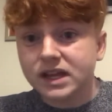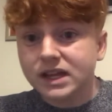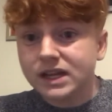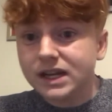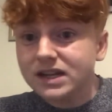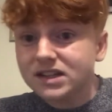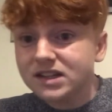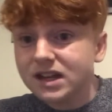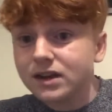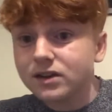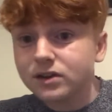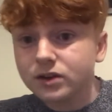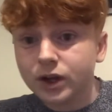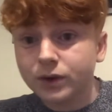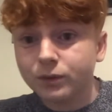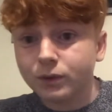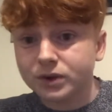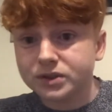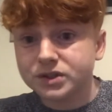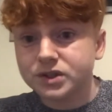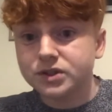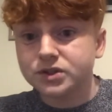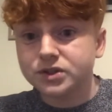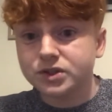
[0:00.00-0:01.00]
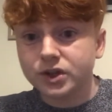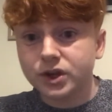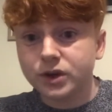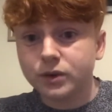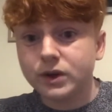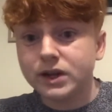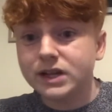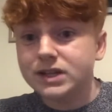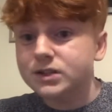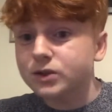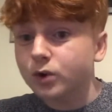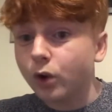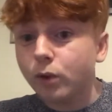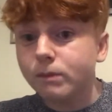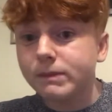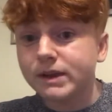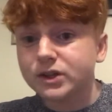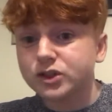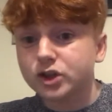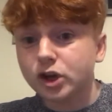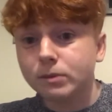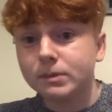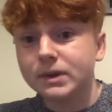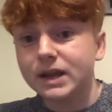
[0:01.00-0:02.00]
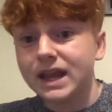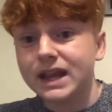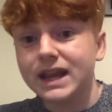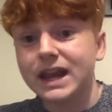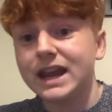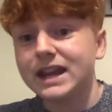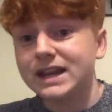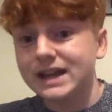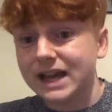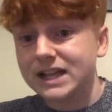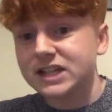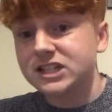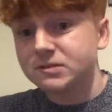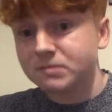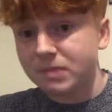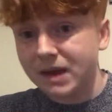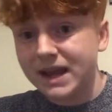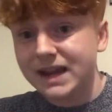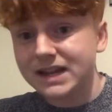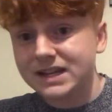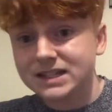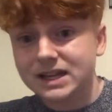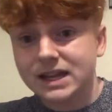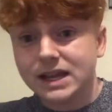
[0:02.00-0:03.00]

He didn't know what to do. He saw McTominay in that space.